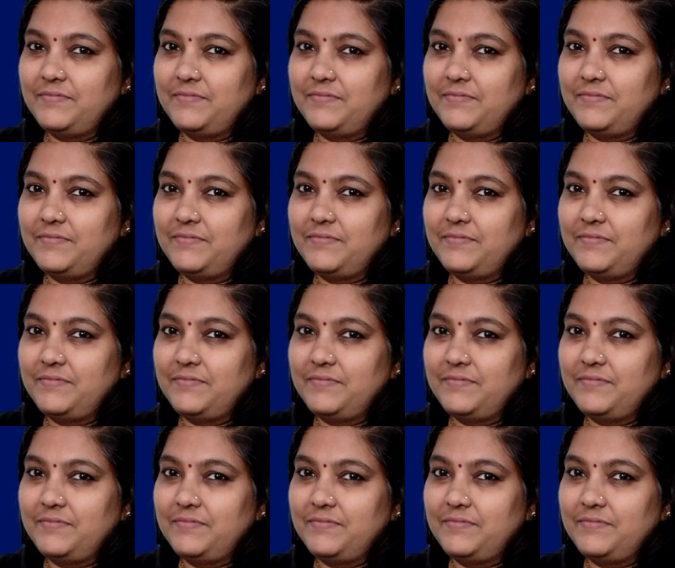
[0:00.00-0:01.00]

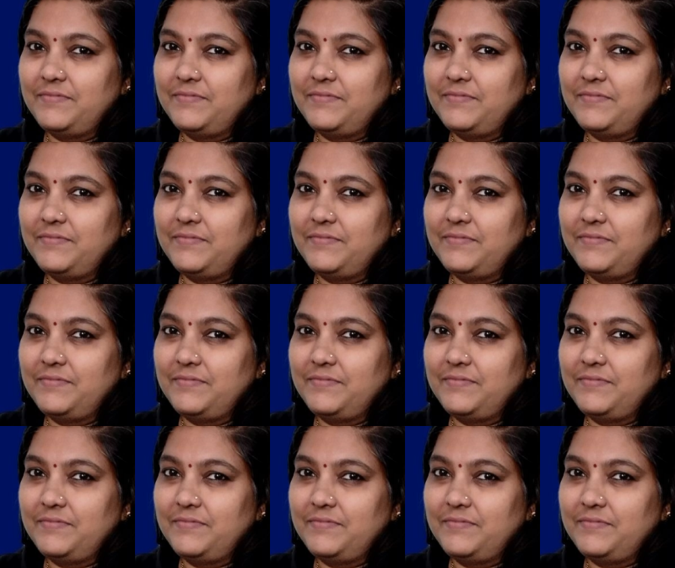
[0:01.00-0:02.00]

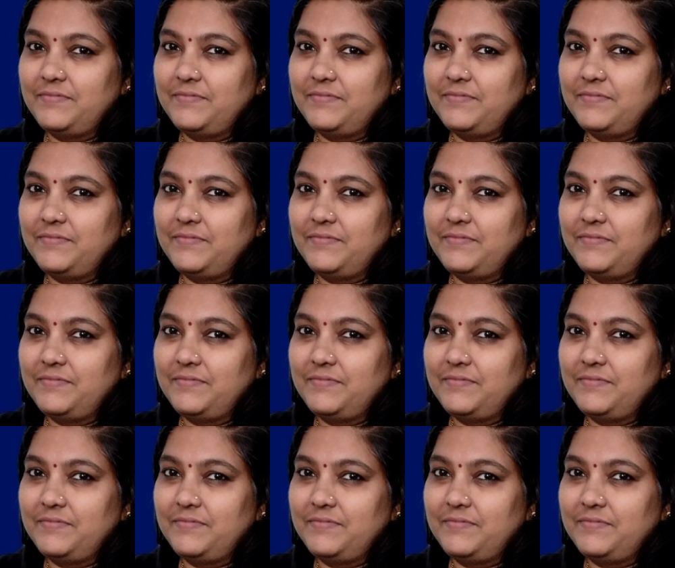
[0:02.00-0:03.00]

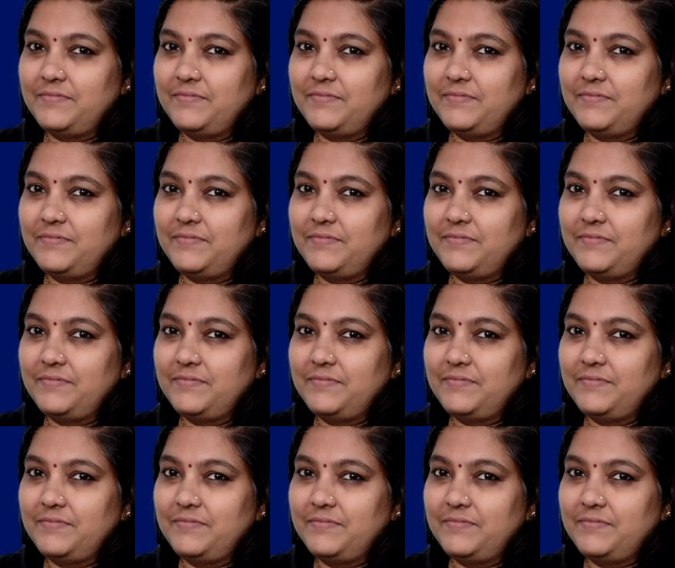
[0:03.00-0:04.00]

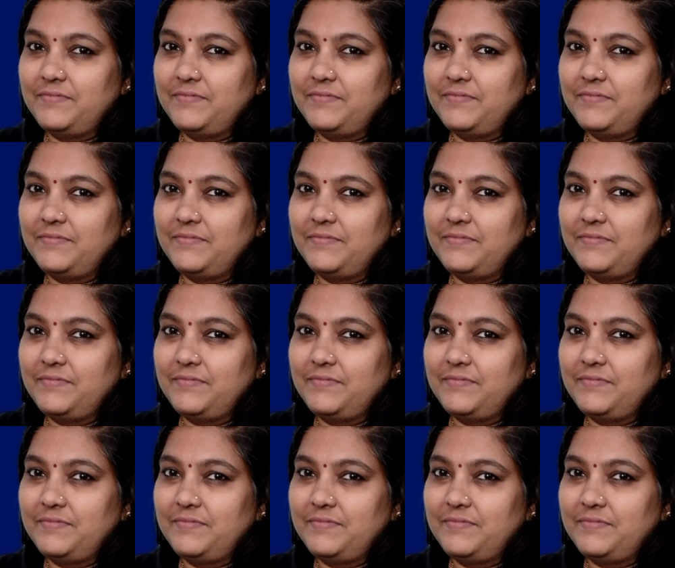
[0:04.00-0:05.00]

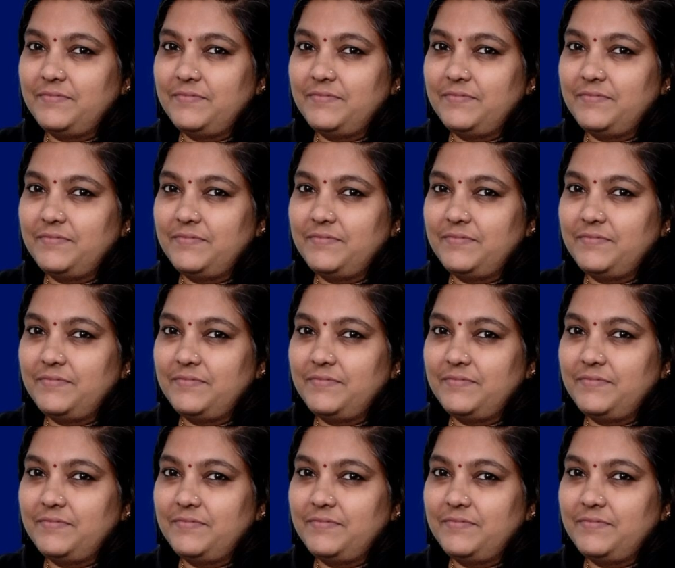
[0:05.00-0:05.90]
(no lip movement)